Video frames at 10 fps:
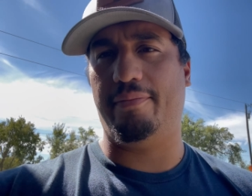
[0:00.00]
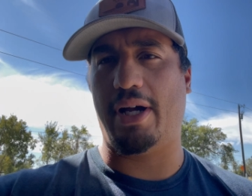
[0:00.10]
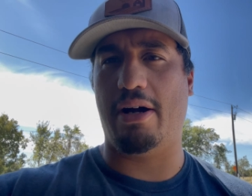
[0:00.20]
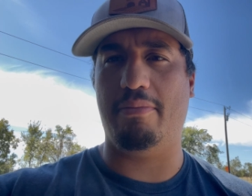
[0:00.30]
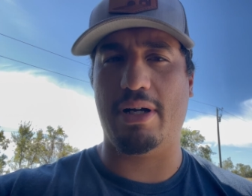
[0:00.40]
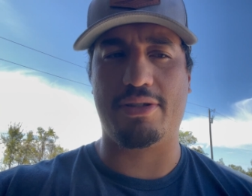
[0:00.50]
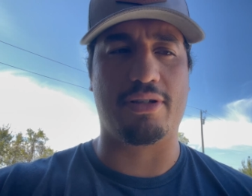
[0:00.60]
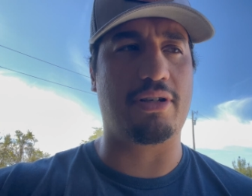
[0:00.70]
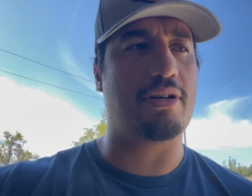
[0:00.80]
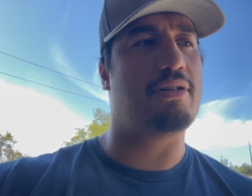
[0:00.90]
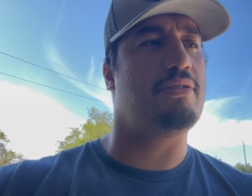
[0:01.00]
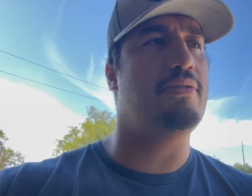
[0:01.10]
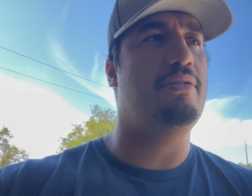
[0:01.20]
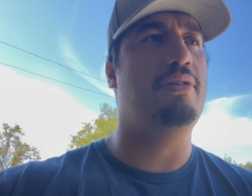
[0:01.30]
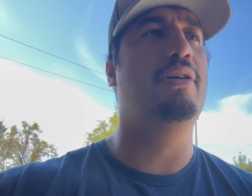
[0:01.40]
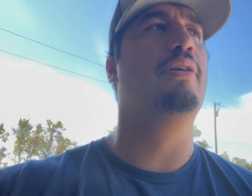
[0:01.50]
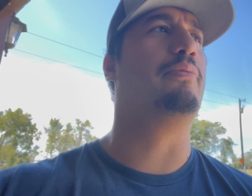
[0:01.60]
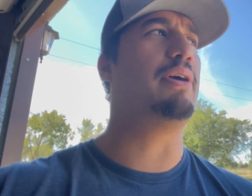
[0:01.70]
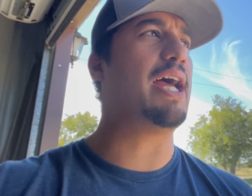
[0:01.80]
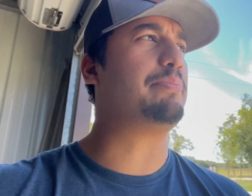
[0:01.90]
about to go
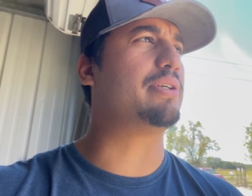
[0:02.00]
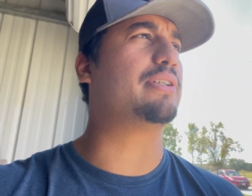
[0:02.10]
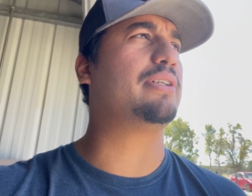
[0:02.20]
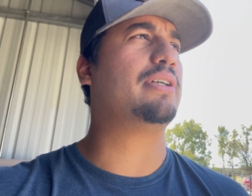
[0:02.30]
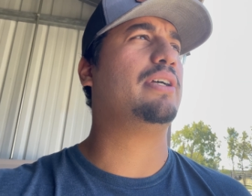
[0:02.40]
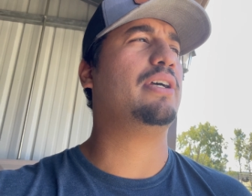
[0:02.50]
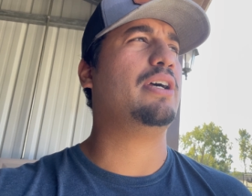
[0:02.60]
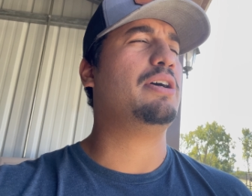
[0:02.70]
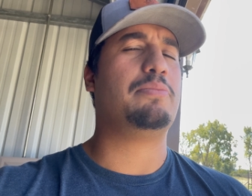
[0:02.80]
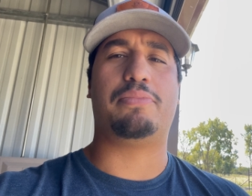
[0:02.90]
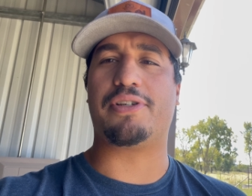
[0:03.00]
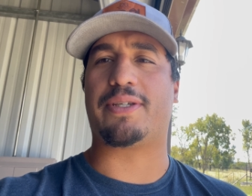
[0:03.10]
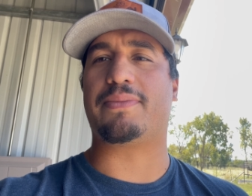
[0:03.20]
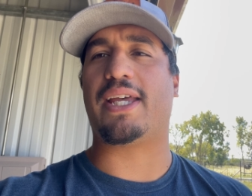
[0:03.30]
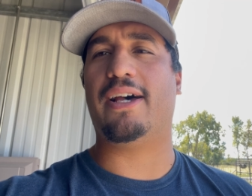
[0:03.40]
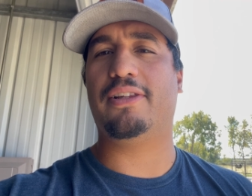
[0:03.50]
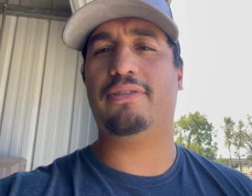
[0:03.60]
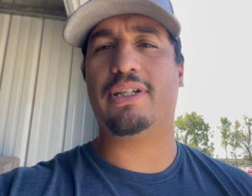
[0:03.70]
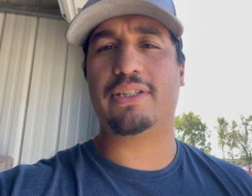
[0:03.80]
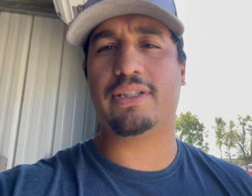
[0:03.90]
wrap it, put some tallow
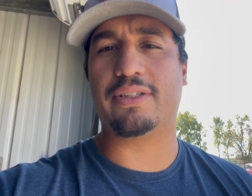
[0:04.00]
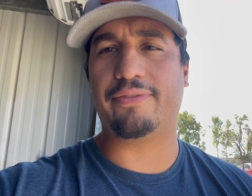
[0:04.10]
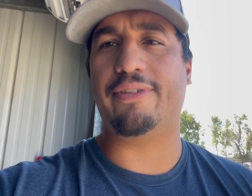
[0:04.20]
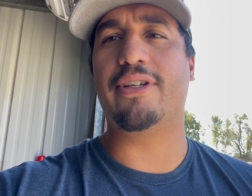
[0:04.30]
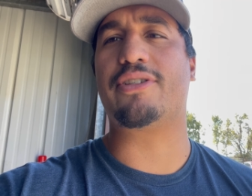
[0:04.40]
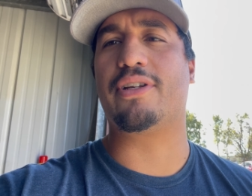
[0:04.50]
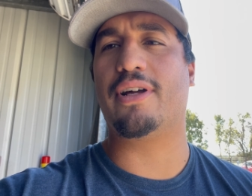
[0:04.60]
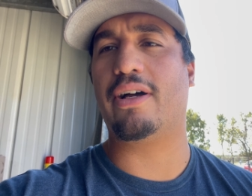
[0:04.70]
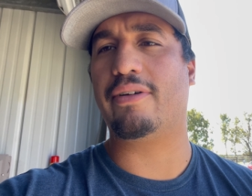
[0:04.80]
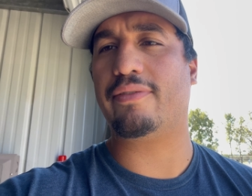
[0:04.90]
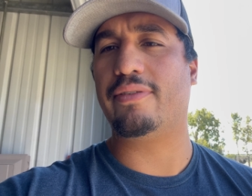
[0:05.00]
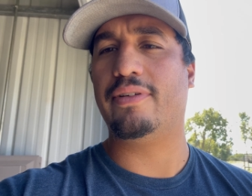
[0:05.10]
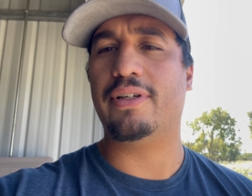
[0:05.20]
on it, and finish it off.